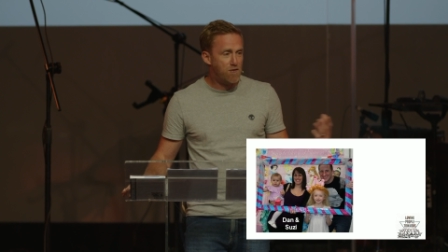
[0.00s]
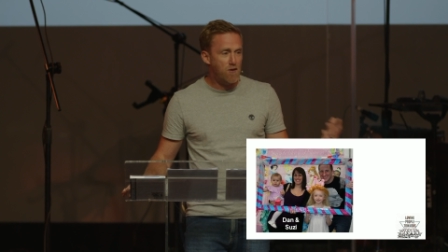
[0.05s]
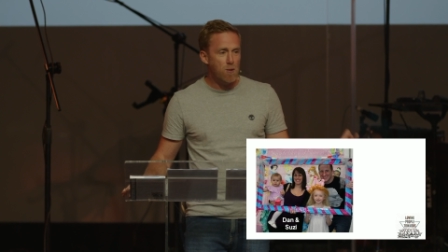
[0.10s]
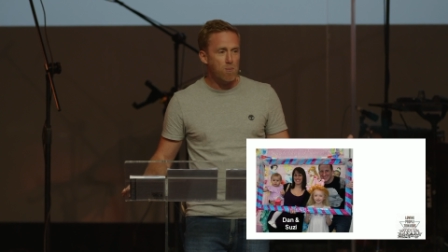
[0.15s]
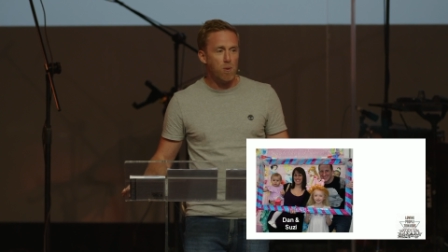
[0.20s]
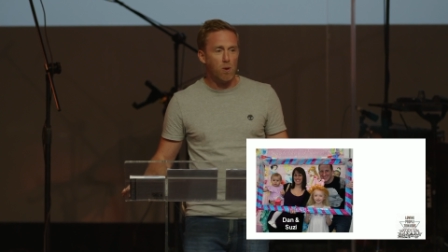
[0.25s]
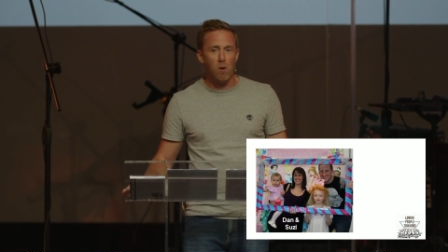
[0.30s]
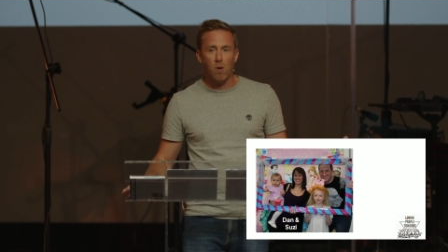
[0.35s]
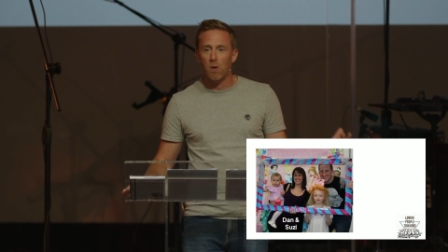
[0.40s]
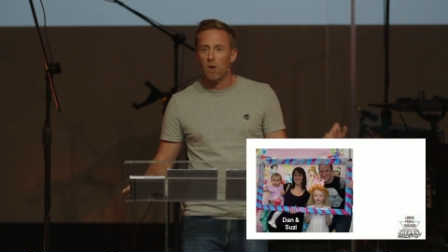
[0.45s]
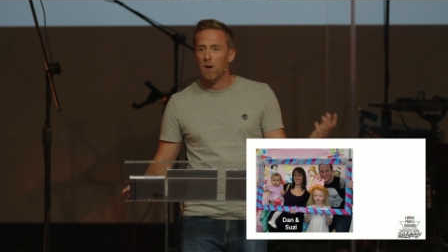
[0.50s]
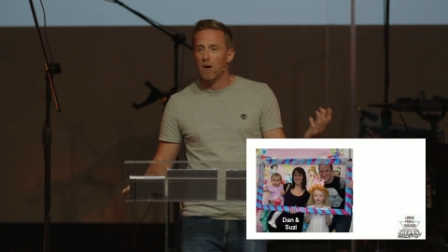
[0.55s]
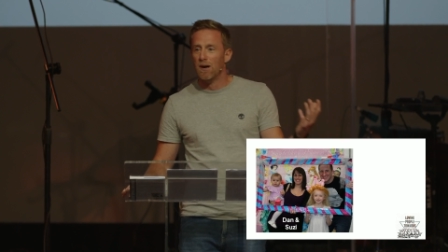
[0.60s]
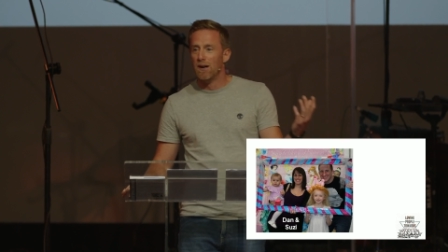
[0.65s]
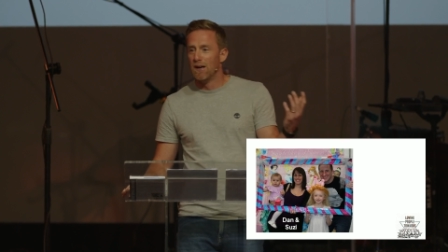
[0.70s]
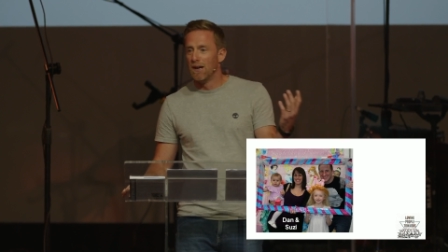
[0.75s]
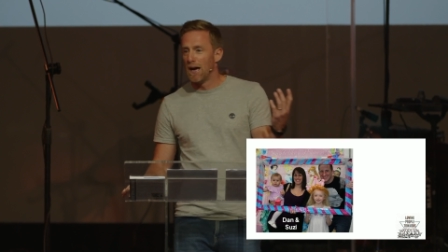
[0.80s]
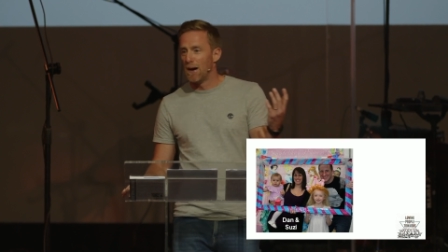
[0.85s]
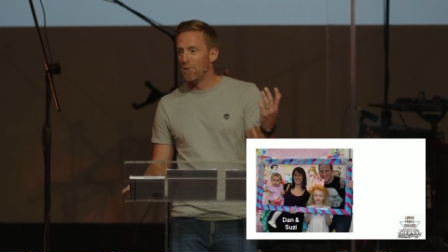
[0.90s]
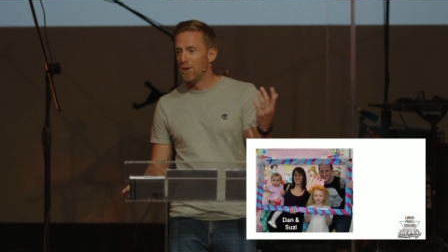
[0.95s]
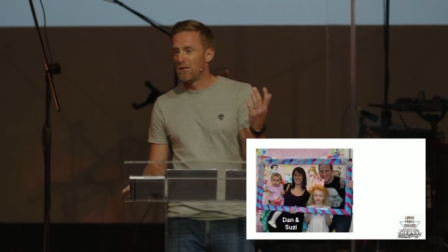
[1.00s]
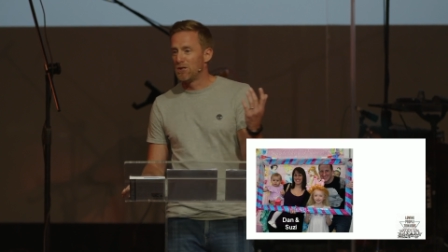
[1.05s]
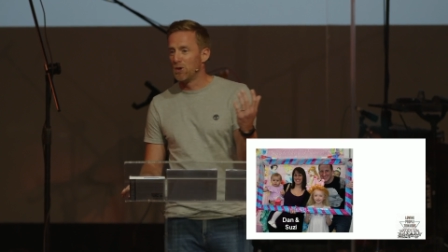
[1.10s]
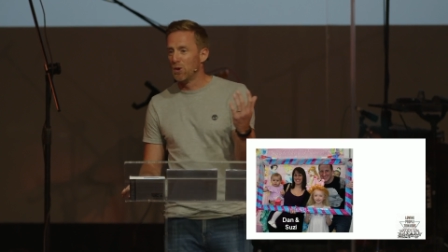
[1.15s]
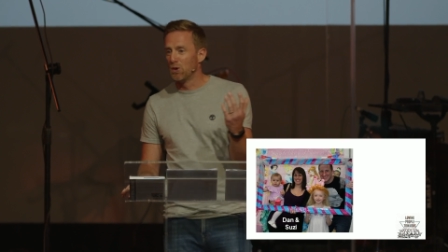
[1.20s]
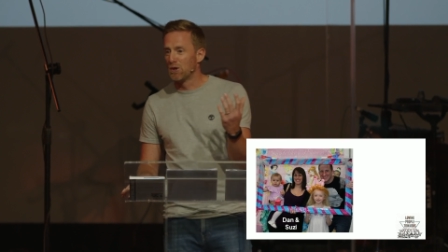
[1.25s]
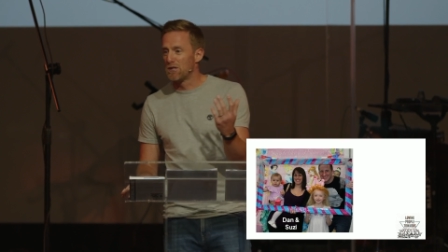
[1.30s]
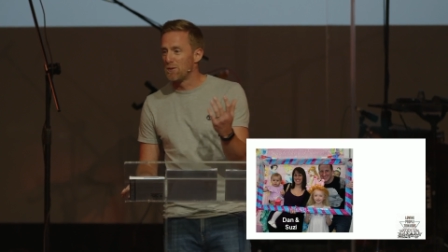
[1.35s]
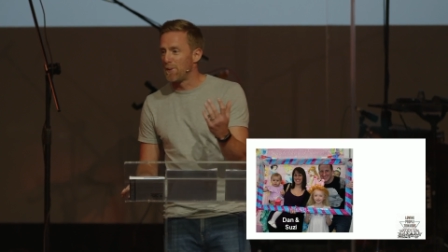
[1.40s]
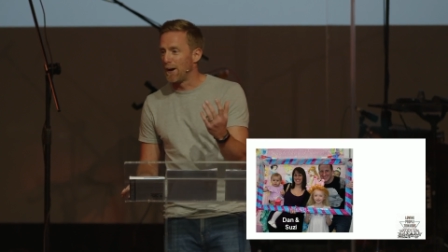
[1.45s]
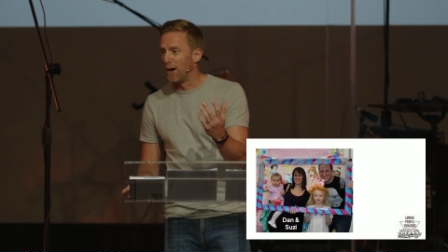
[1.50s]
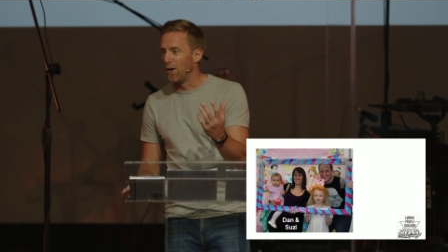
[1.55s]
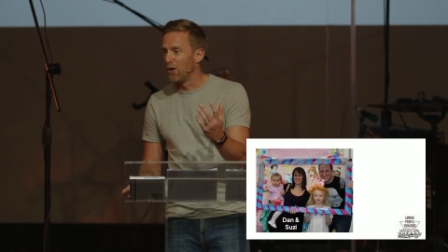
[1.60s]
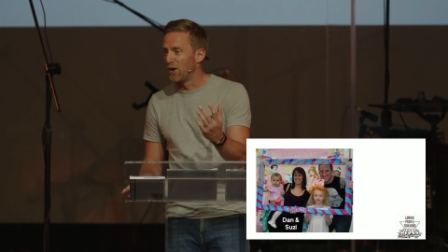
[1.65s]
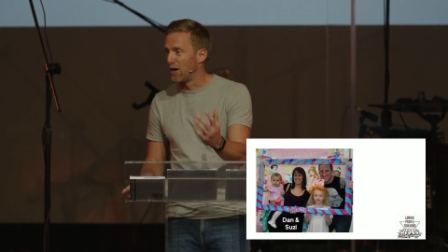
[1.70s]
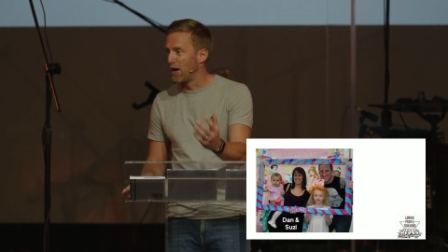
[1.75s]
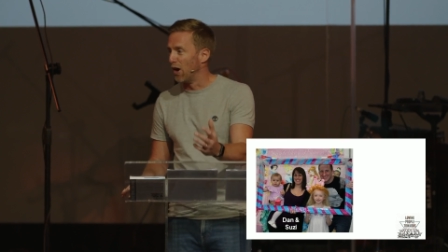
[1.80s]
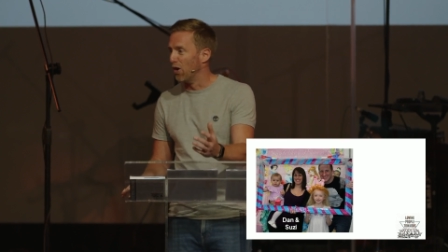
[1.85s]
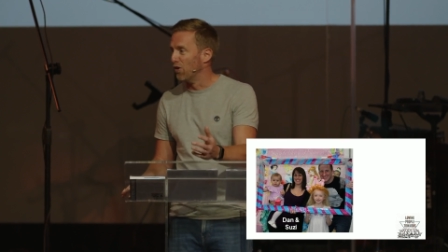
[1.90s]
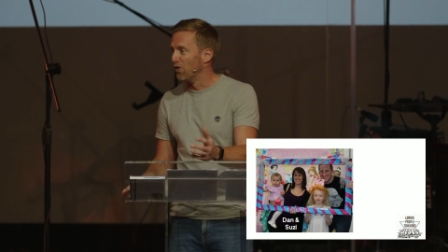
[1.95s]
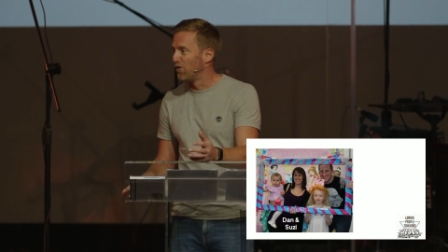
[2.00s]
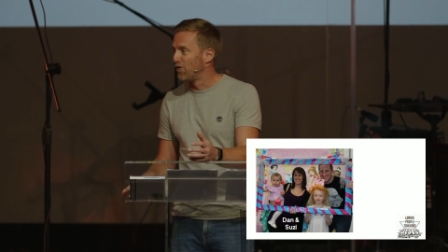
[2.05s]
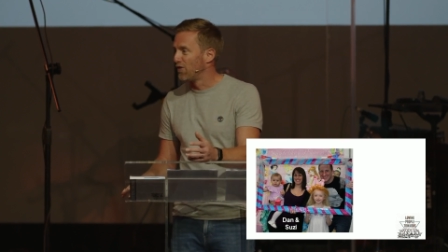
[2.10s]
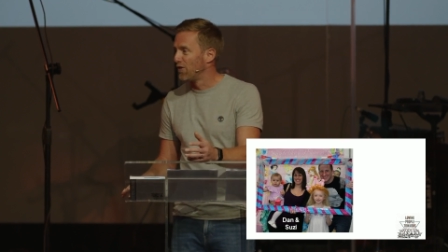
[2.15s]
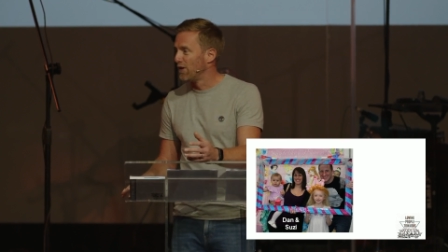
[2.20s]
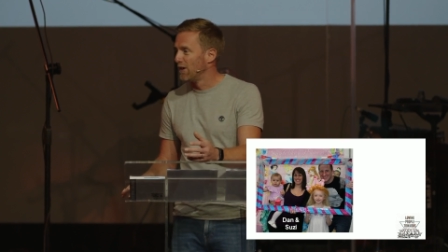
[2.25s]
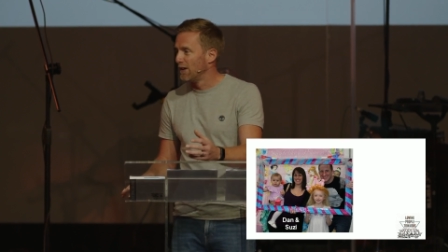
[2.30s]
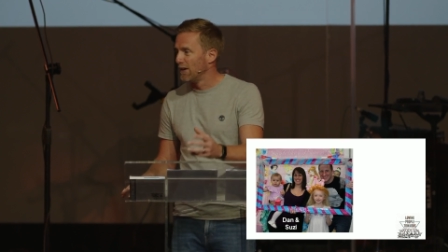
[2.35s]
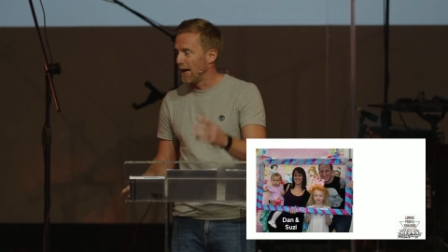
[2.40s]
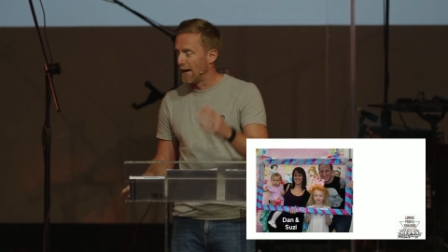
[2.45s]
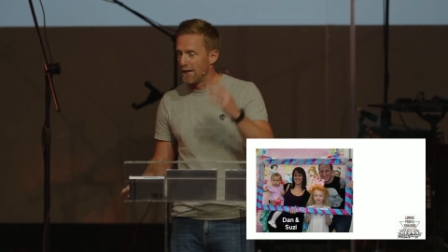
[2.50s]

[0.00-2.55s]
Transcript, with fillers: football, and we talked about golf.